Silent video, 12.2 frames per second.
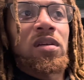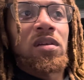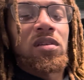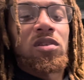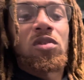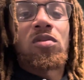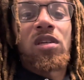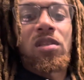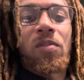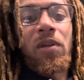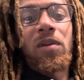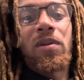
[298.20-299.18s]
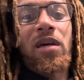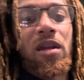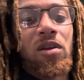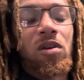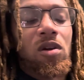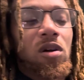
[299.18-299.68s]
get the PB out
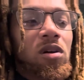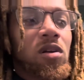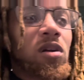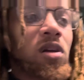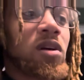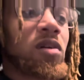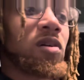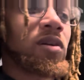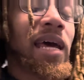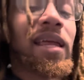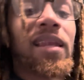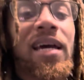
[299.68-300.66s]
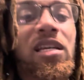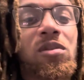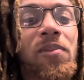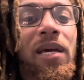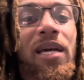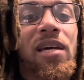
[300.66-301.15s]
of the car. On that last
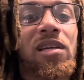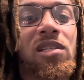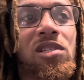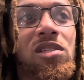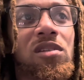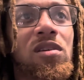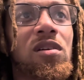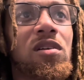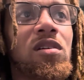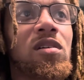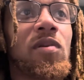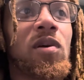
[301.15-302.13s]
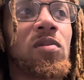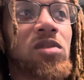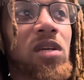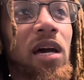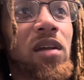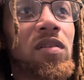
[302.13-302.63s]
pass, it was
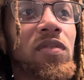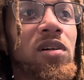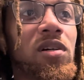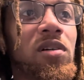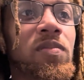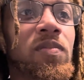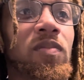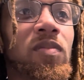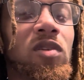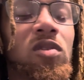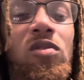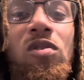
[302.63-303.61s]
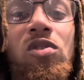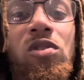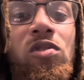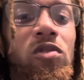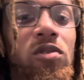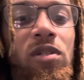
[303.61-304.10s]
kind of a,
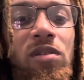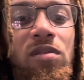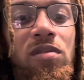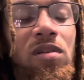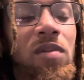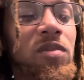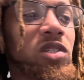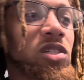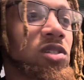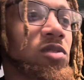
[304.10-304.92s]
screw it, I'm gonna just